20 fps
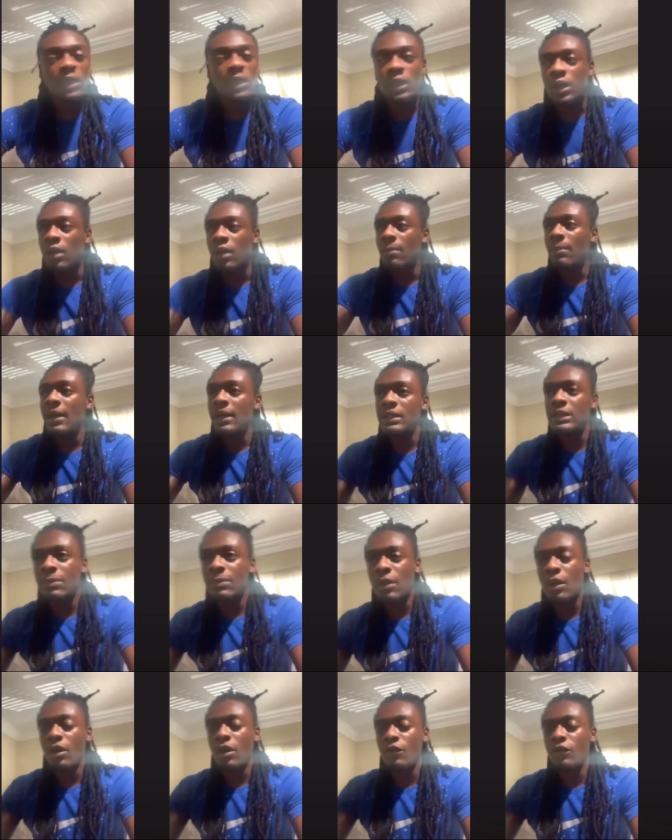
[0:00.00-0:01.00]
Come back to my
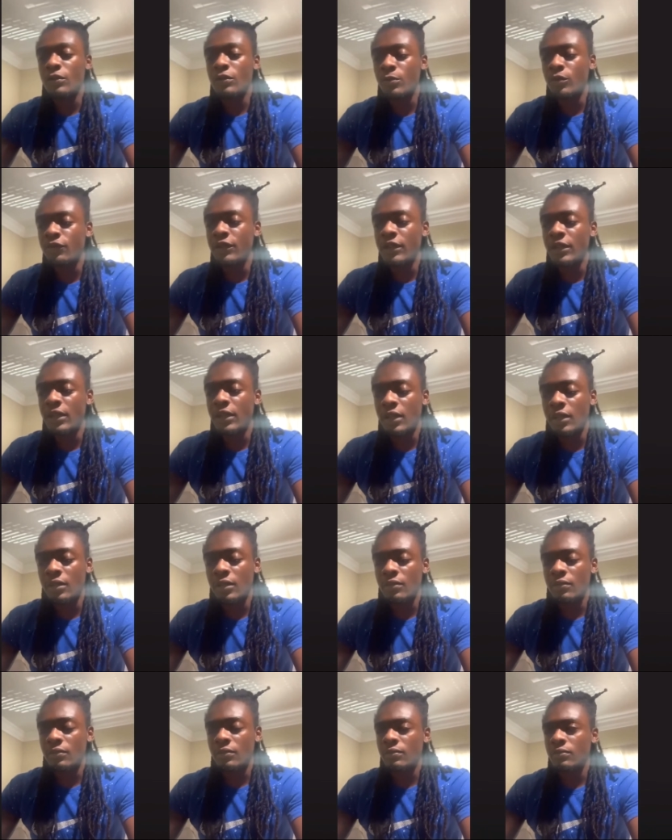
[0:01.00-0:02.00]
office move-in day.
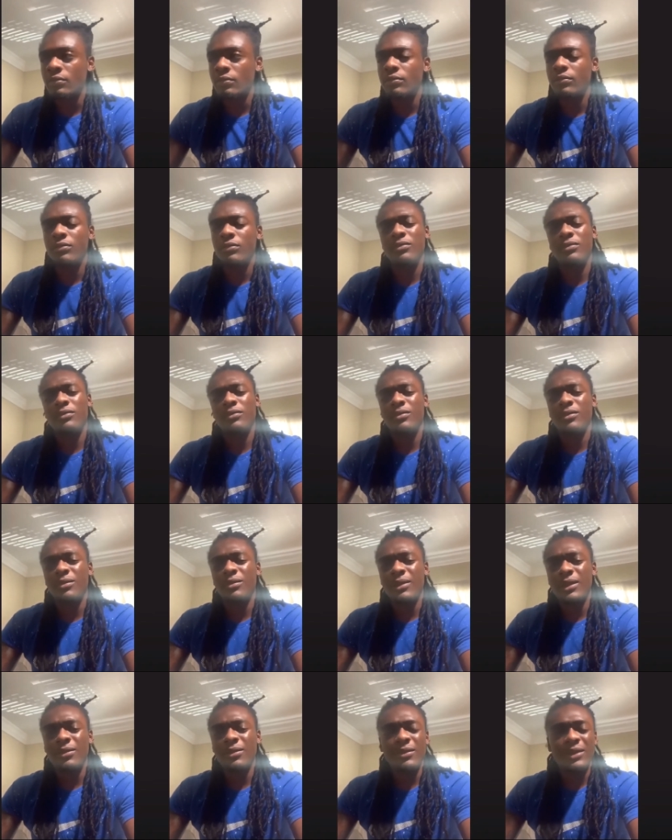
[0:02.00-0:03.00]
I'm
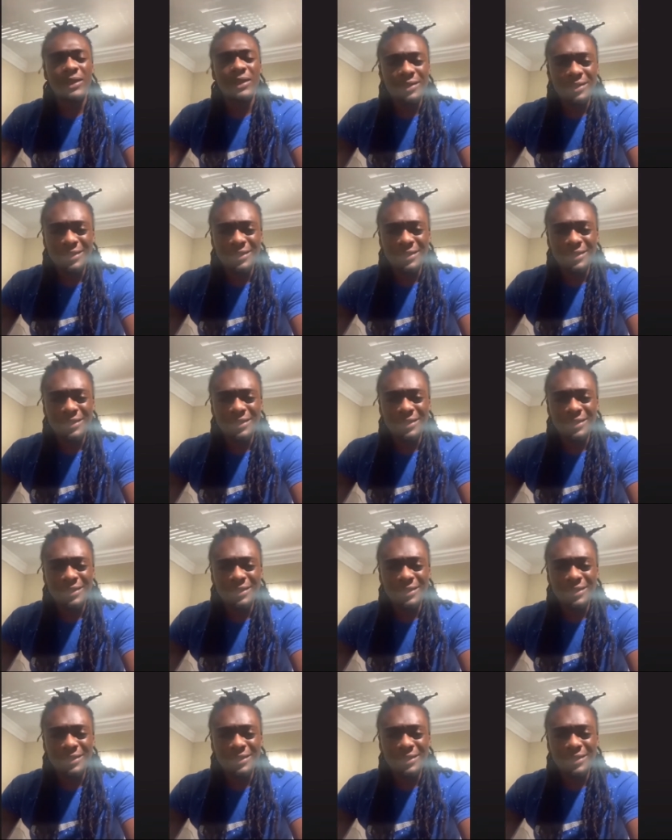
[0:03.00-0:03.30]
like, what?